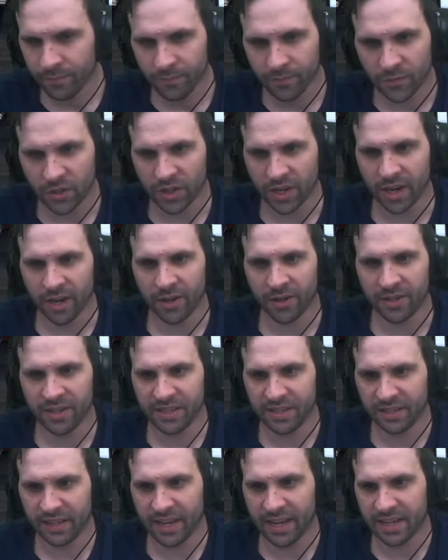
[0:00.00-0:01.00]
You know,
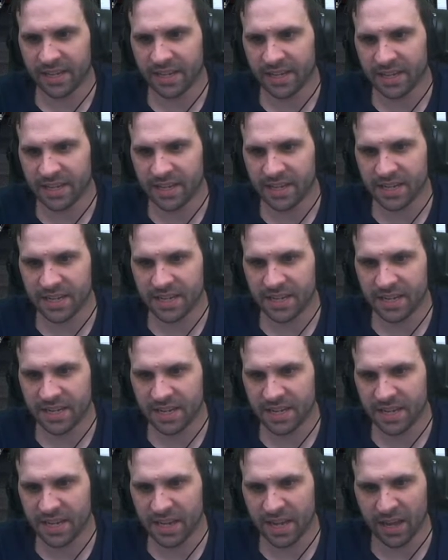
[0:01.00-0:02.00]
like,
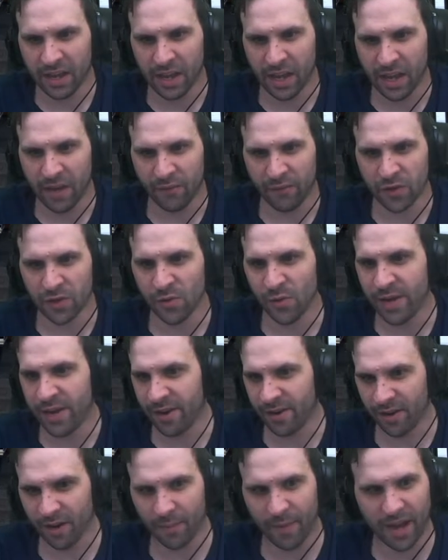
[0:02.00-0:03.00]
if you
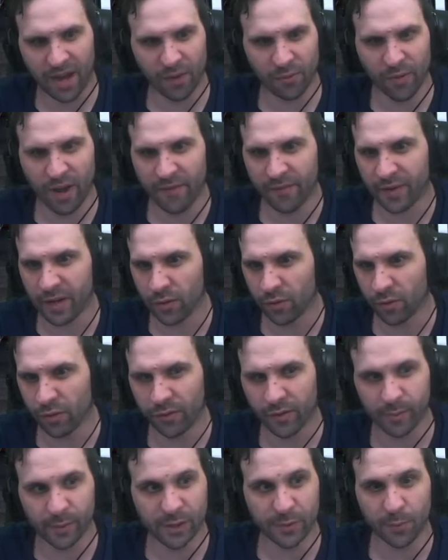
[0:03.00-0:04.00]
hear about a refing crew
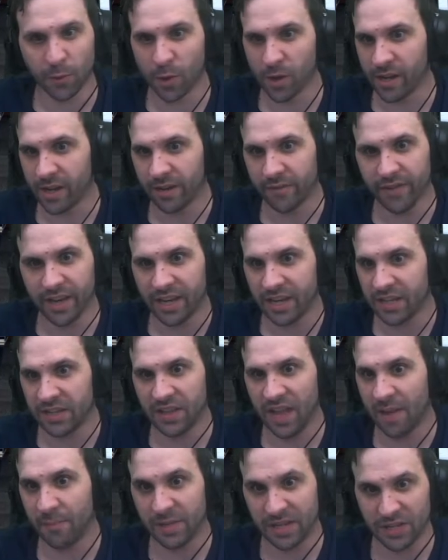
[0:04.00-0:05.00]
from a sporting event, it,
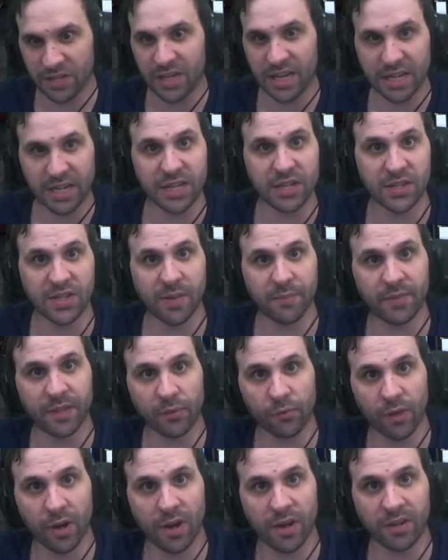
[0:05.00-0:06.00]
that means they did something
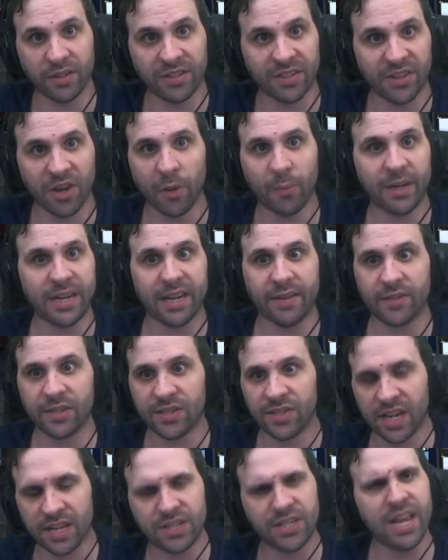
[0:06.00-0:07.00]
wrong. Nobody ever
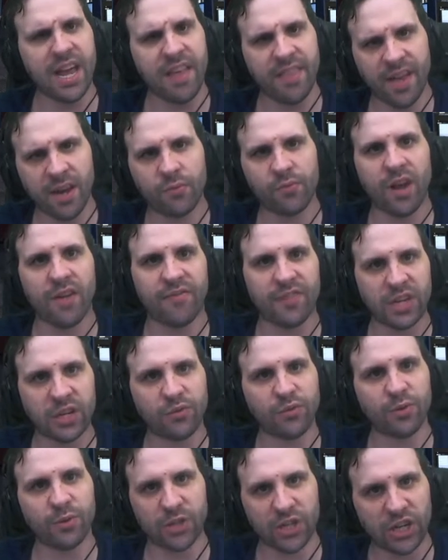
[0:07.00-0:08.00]
says, yeah, that refing
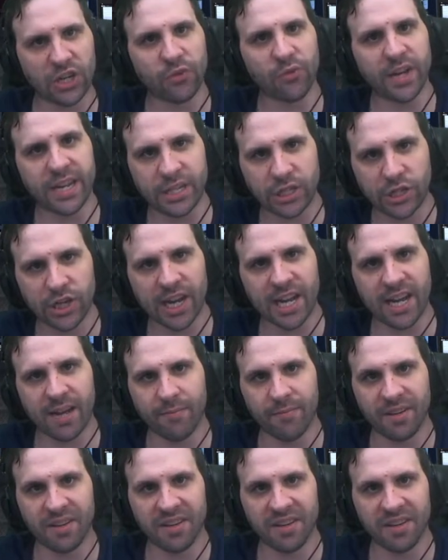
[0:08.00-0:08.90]
crew did a great job.